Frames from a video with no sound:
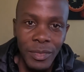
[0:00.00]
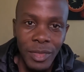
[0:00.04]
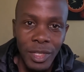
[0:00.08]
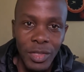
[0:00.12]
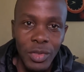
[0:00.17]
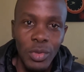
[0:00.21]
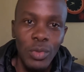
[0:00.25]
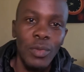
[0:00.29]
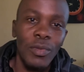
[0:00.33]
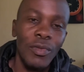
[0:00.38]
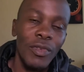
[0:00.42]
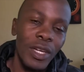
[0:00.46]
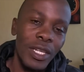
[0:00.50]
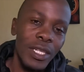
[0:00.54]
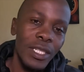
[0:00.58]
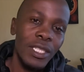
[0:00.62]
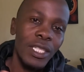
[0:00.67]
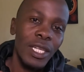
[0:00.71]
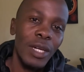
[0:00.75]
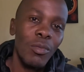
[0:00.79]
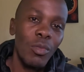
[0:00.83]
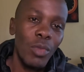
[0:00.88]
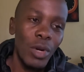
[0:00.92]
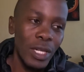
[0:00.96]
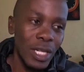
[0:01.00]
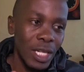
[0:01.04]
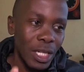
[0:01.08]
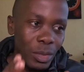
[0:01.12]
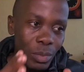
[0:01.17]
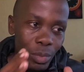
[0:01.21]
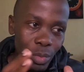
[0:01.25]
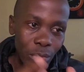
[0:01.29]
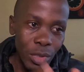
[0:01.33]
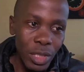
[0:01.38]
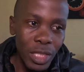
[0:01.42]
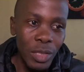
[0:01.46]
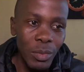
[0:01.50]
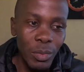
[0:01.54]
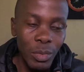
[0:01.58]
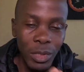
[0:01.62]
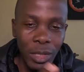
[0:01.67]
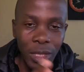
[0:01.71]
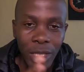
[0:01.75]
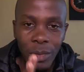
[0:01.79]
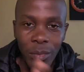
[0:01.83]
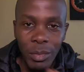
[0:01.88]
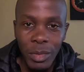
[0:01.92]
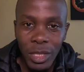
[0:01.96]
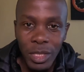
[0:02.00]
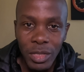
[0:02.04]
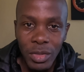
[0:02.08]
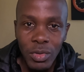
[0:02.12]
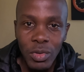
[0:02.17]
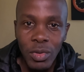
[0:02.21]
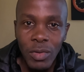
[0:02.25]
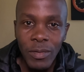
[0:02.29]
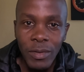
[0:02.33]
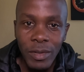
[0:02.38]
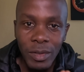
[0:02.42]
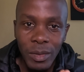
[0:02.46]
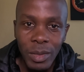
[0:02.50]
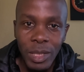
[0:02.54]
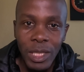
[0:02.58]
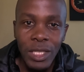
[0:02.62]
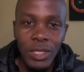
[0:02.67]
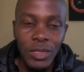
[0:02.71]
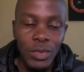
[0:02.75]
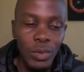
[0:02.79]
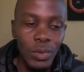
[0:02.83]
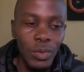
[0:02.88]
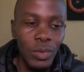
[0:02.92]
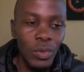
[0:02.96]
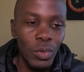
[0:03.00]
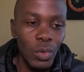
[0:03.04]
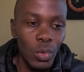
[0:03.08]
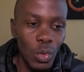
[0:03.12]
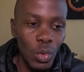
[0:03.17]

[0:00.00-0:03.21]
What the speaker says: He should find someone and put him in the Ministry of Education